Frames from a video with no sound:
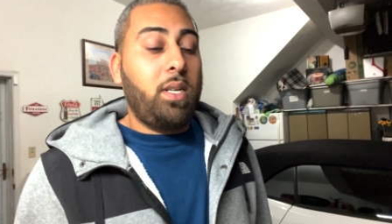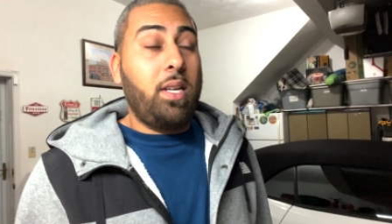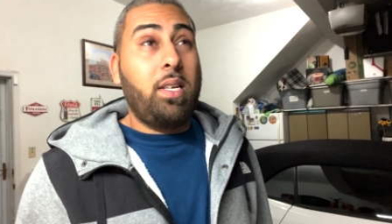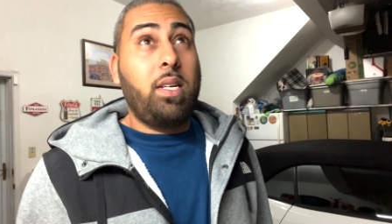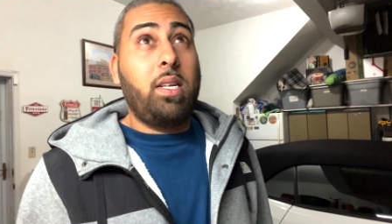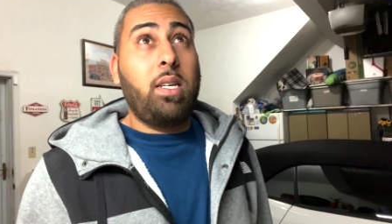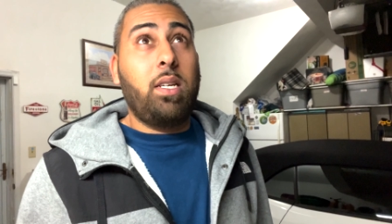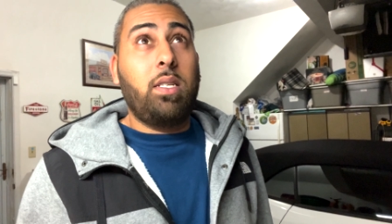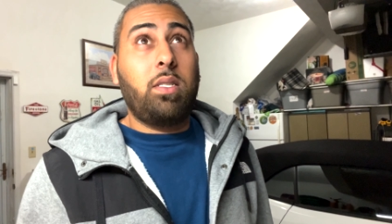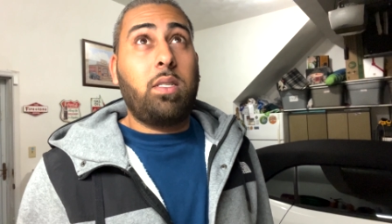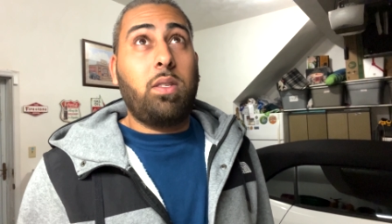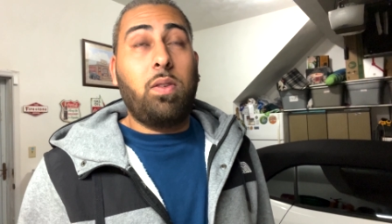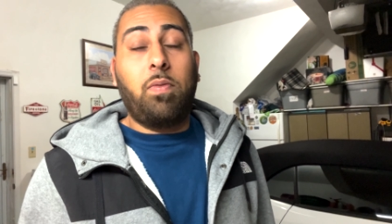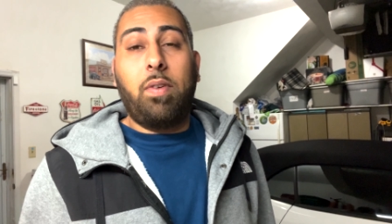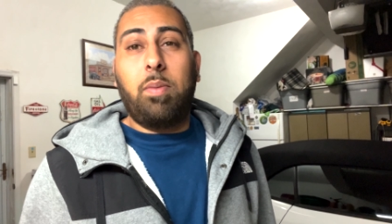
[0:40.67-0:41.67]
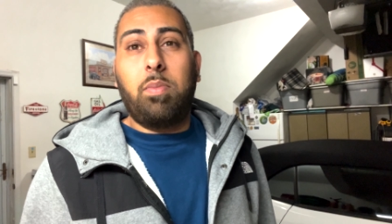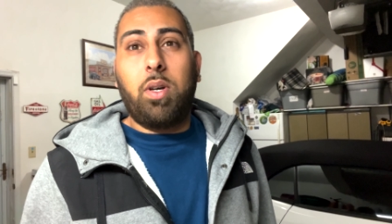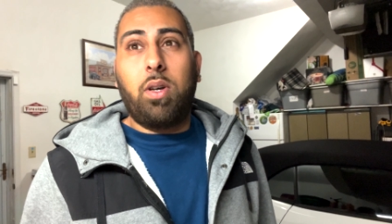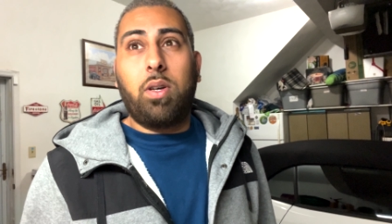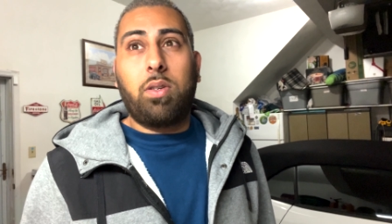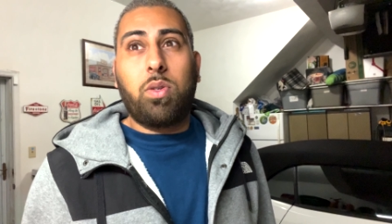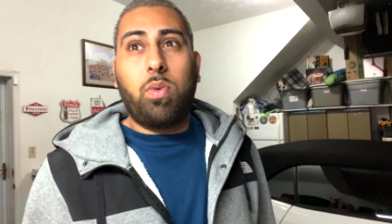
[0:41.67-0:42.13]
it is
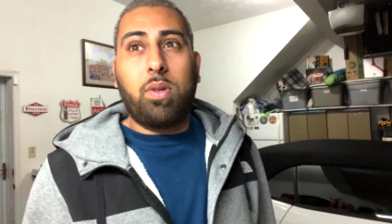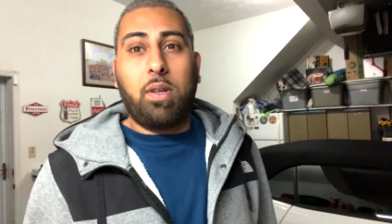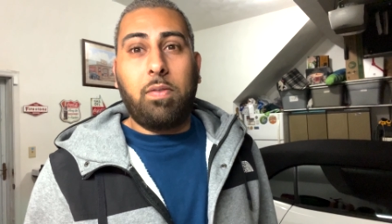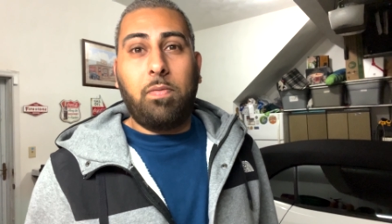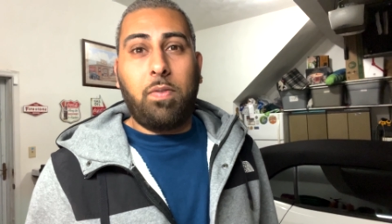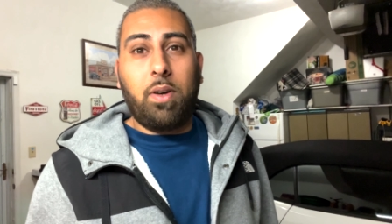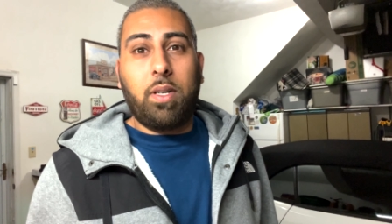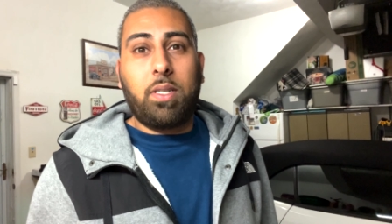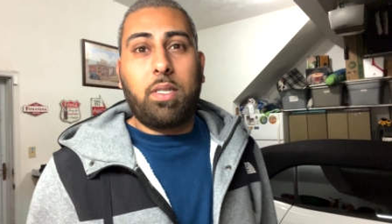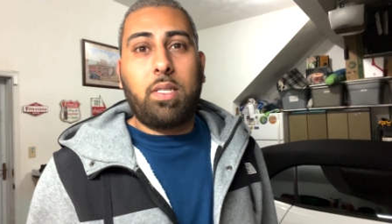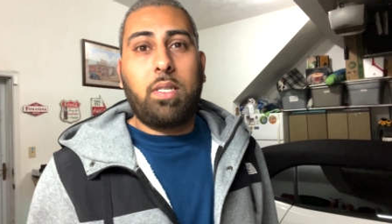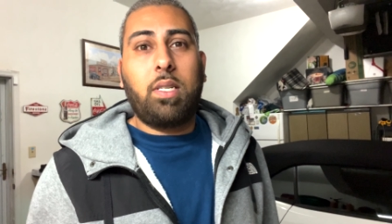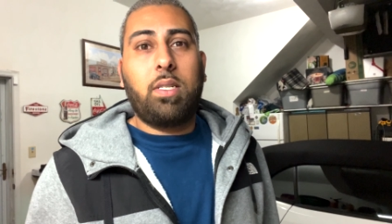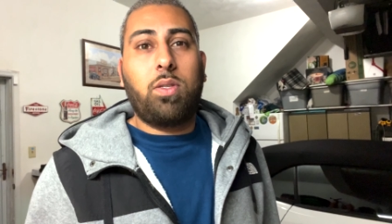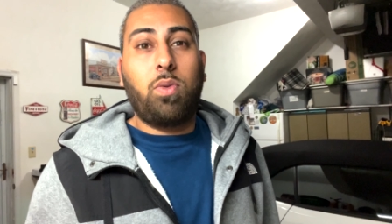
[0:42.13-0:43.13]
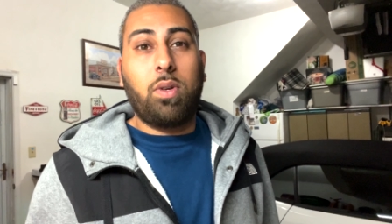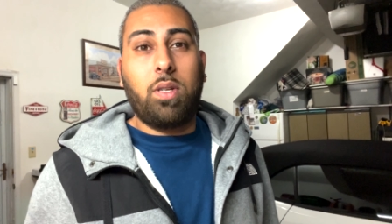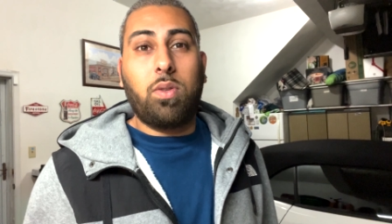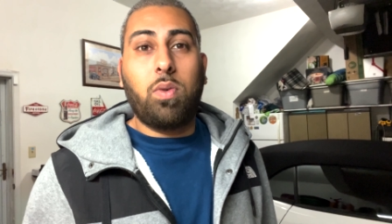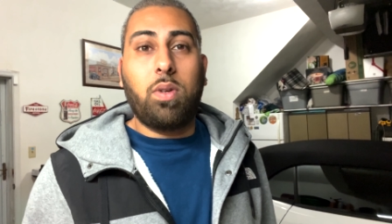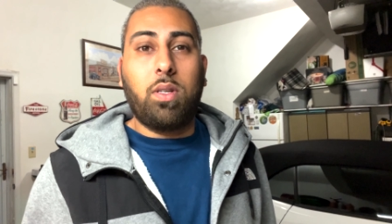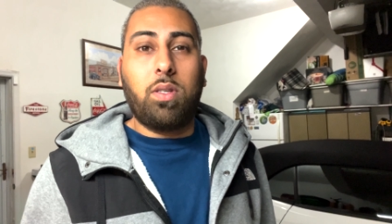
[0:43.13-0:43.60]
November 21st,
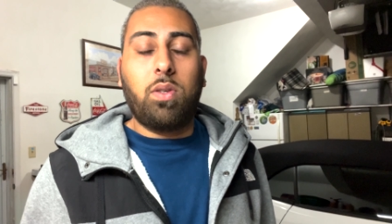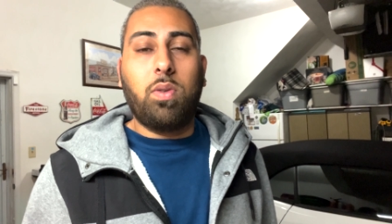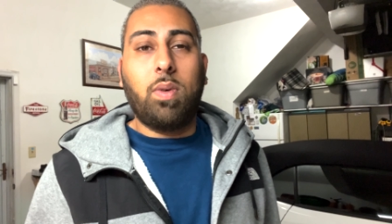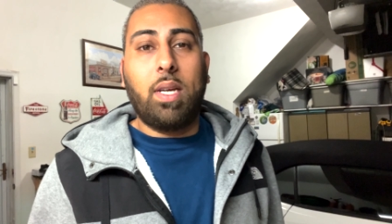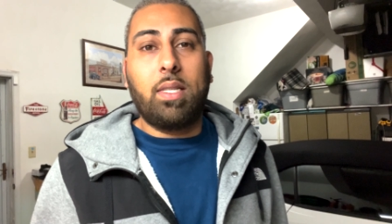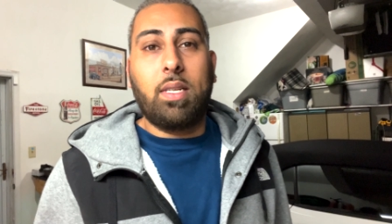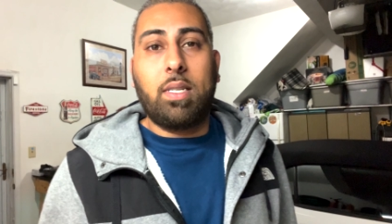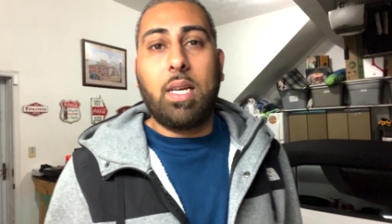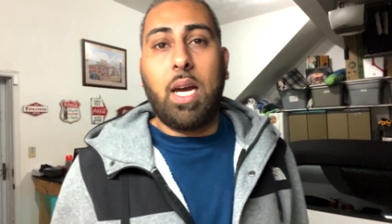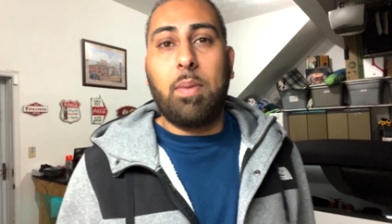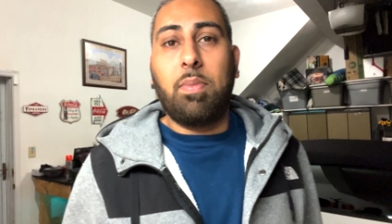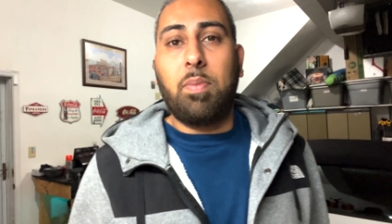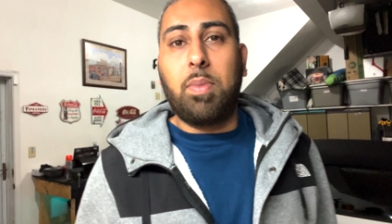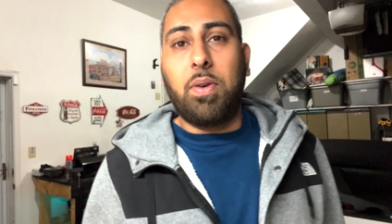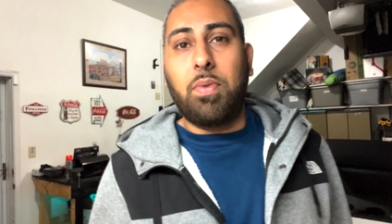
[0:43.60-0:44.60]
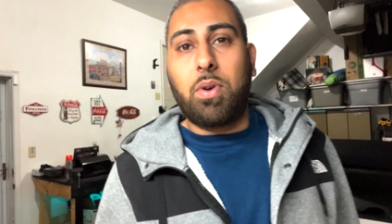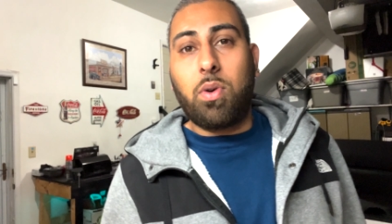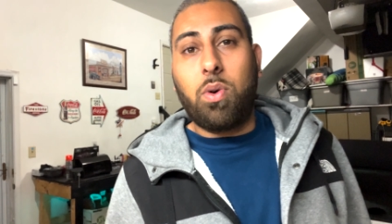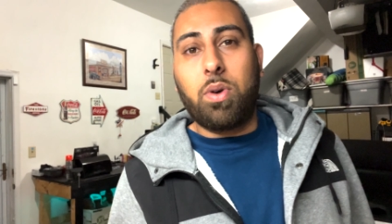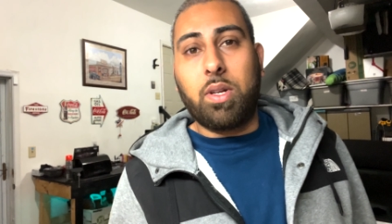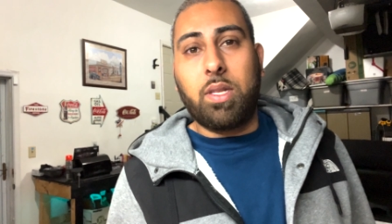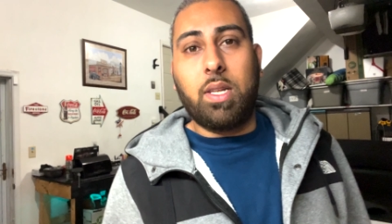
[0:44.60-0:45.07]
2022 at the time of me
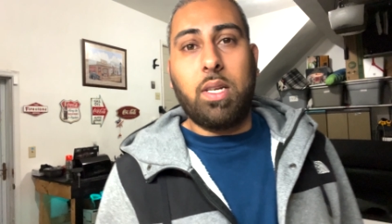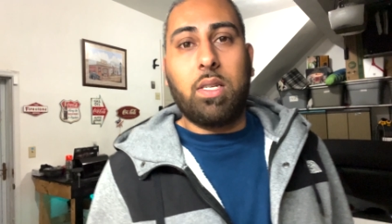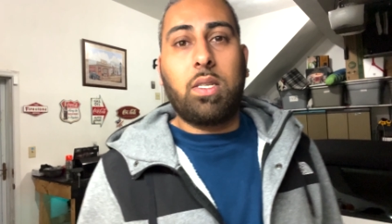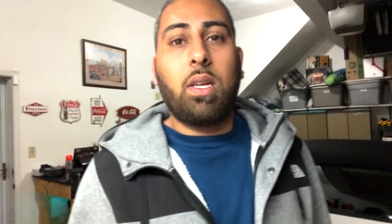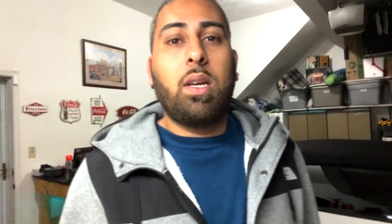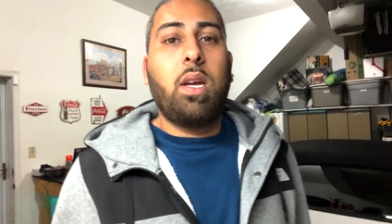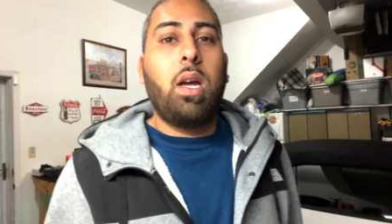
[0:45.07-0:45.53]
recording this.